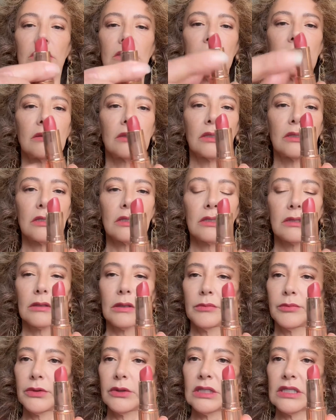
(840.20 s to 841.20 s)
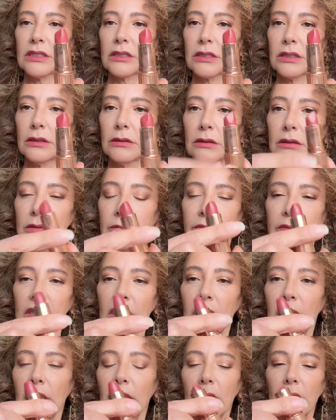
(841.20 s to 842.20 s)
look, the bullet's still
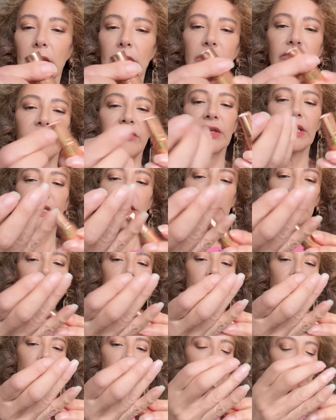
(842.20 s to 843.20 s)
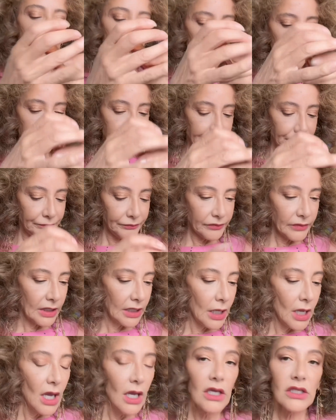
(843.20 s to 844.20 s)
in fairly good shape.
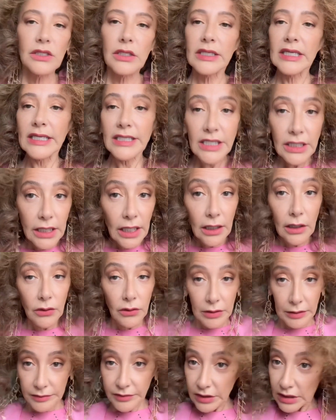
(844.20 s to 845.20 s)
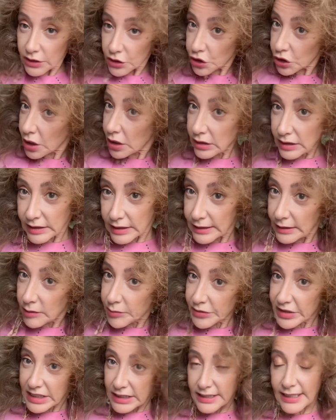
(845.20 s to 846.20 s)
So there you go. Does Charlotte
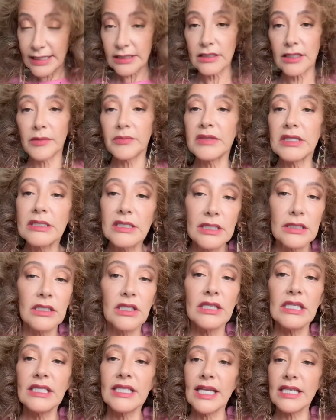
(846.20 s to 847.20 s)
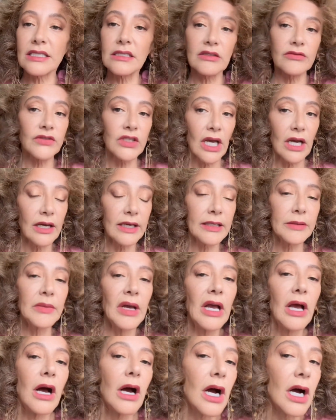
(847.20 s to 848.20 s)
Tilbury stand up to the test of time?
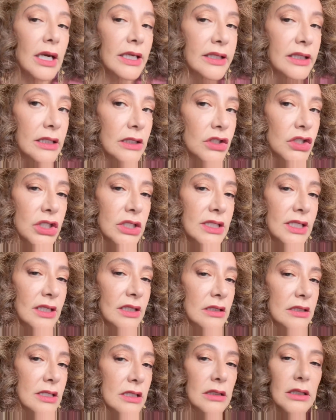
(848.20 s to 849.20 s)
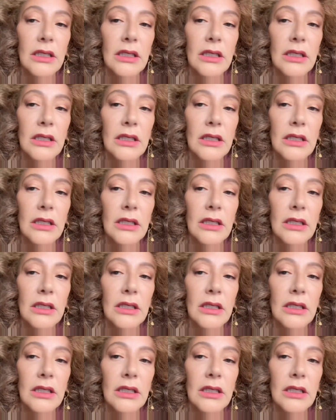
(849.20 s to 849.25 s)
I think she does.